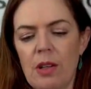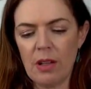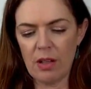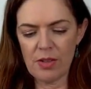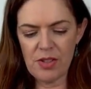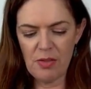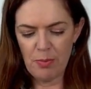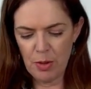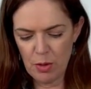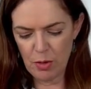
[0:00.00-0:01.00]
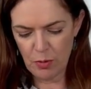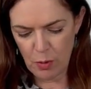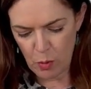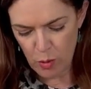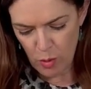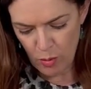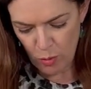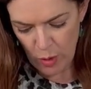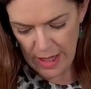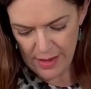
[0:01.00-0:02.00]
lots of beautiful
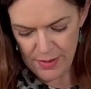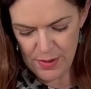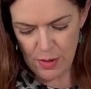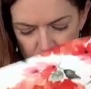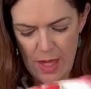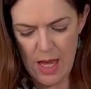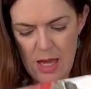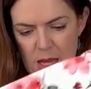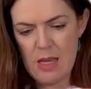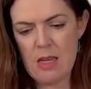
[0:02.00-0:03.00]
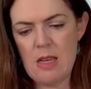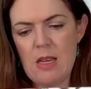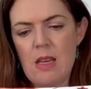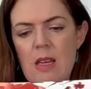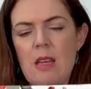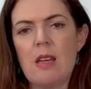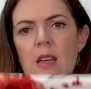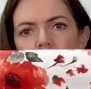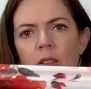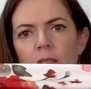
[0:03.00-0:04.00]
warm reds on there.
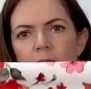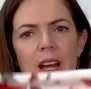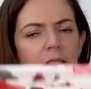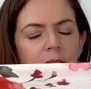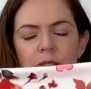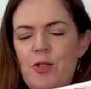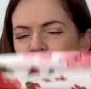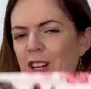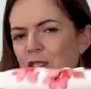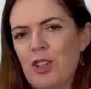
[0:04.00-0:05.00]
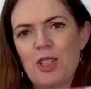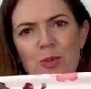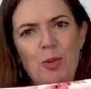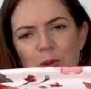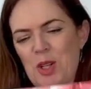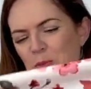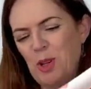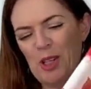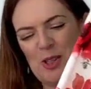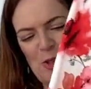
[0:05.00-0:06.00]
All right, and stretch, double brush
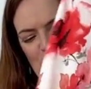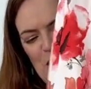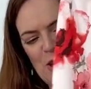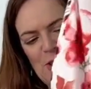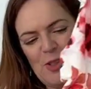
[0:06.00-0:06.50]
poly stretch is